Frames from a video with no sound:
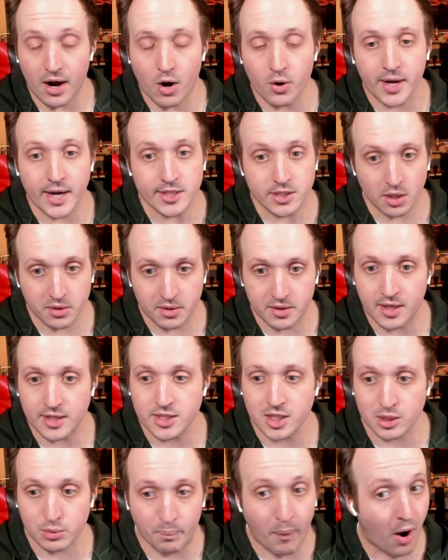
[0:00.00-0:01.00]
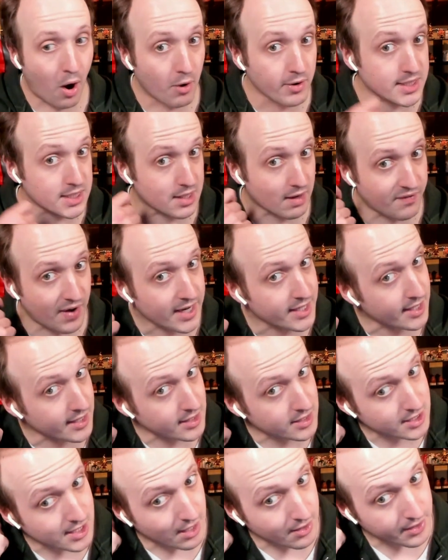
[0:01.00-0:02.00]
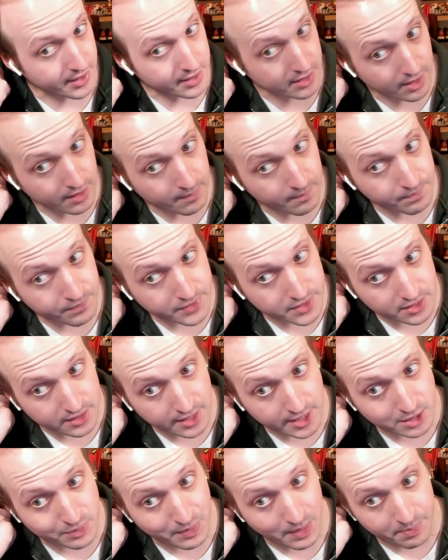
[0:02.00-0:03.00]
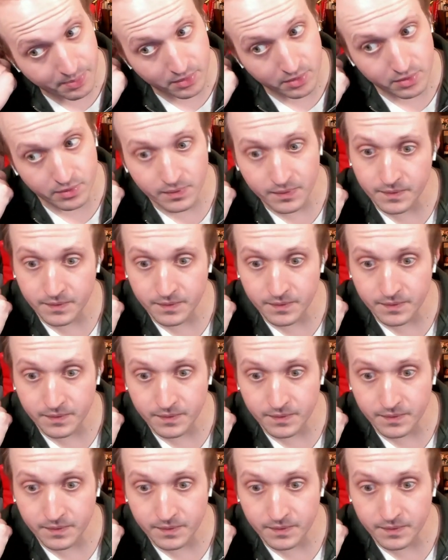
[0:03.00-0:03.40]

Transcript: Okay, so this is post the Vikings selling them to these people.